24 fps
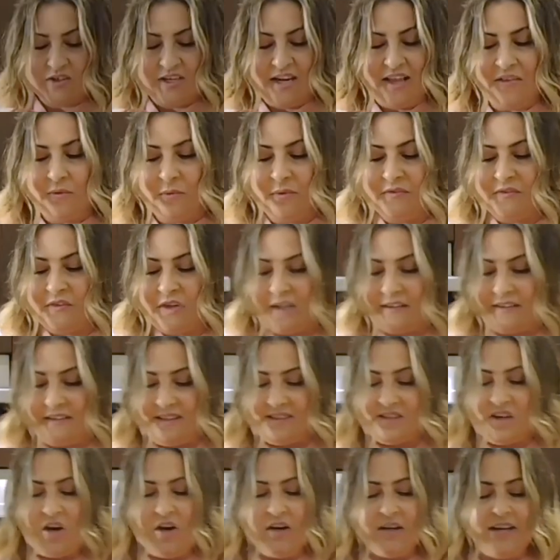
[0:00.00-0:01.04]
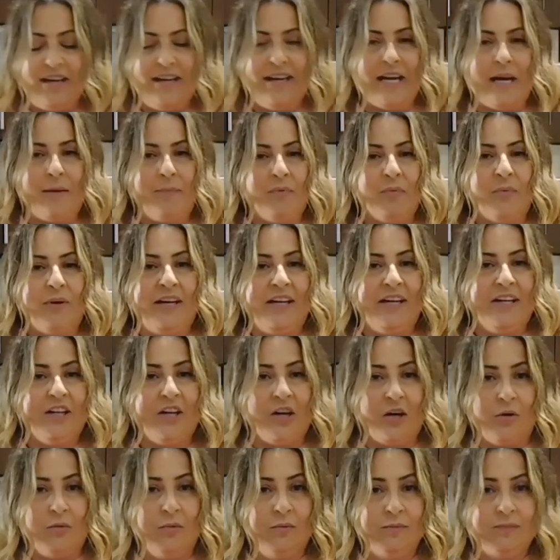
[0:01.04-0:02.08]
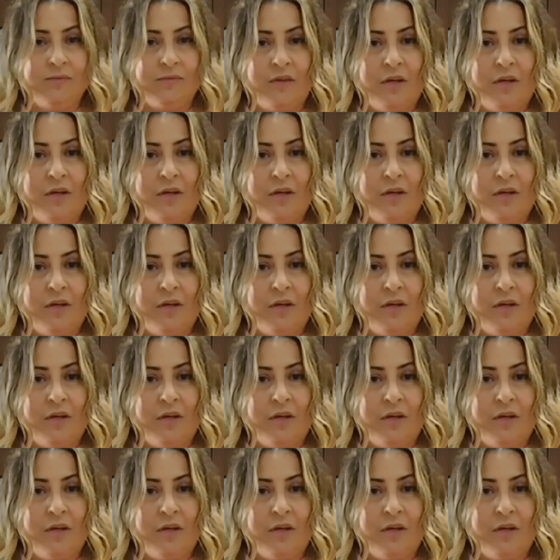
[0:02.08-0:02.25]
now that we've got these all cut up, ready to go,